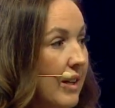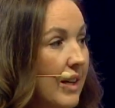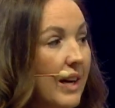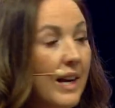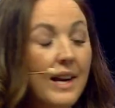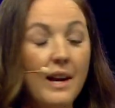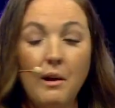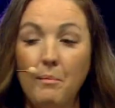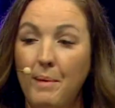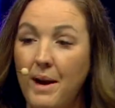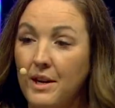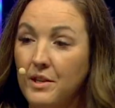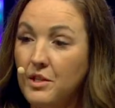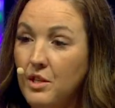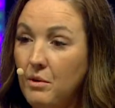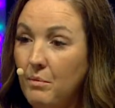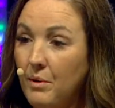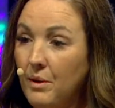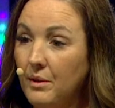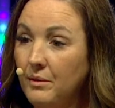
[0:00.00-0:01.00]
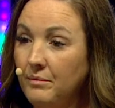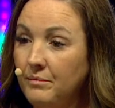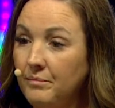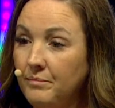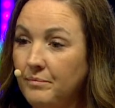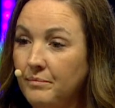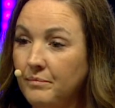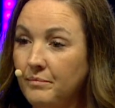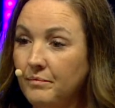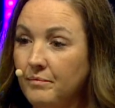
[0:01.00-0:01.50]
and I'll pass you on
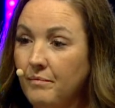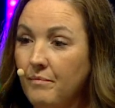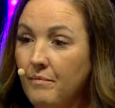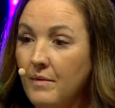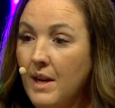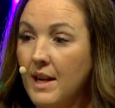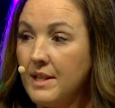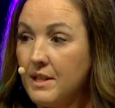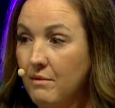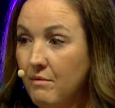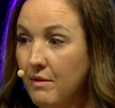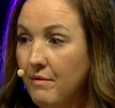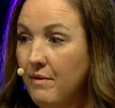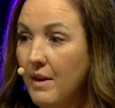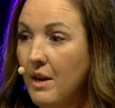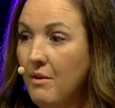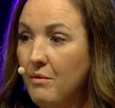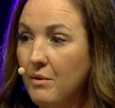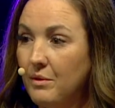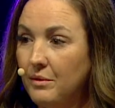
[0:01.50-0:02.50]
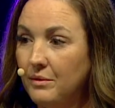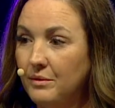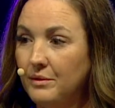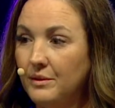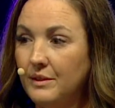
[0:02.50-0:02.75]
as a referral.